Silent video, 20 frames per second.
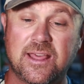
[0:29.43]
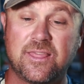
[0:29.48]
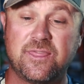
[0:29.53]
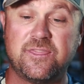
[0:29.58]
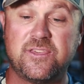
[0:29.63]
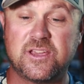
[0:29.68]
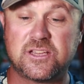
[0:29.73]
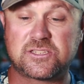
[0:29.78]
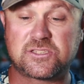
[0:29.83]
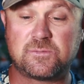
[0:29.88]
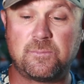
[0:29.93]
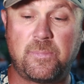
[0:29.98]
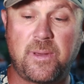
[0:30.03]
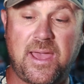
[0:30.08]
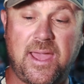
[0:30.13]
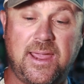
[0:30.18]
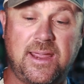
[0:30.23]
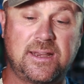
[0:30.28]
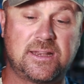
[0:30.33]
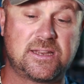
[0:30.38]
This
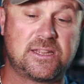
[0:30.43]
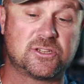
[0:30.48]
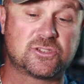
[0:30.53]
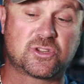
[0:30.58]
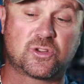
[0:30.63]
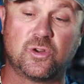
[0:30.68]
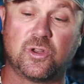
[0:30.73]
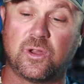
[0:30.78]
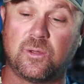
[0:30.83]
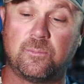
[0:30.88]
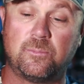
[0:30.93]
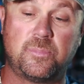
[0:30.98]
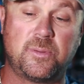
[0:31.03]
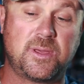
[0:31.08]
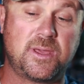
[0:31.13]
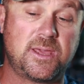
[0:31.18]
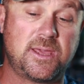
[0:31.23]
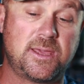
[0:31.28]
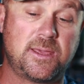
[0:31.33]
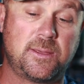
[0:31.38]
bait is going to
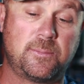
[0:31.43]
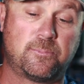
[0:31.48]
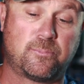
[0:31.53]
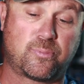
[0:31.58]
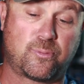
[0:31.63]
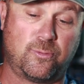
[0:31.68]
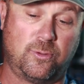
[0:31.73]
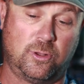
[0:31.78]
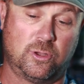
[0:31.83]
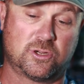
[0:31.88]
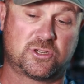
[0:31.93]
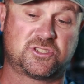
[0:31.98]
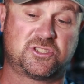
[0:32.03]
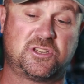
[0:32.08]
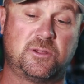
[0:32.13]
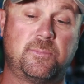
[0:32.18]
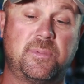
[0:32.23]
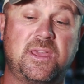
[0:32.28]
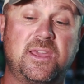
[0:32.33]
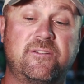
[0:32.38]
be, looks
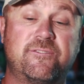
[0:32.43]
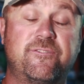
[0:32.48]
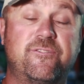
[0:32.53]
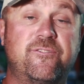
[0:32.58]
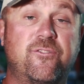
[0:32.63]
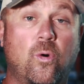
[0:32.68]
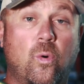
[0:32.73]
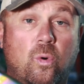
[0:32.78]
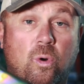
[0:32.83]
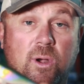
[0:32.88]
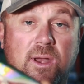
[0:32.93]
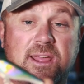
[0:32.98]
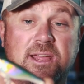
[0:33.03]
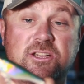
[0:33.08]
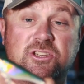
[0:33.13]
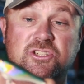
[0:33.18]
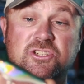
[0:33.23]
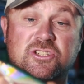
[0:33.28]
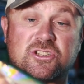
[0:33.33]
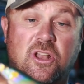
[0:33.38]
to be 4
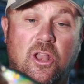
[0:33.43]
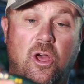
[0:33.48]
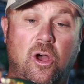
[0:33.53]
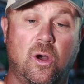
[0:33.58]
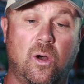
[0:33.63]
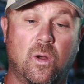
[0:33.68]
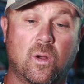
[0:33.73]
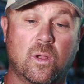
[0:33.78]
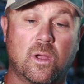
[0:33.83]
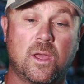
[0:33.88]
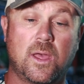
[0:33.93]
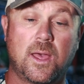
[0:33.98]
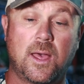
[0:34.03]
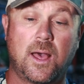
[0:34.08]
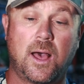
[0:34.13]
inches long.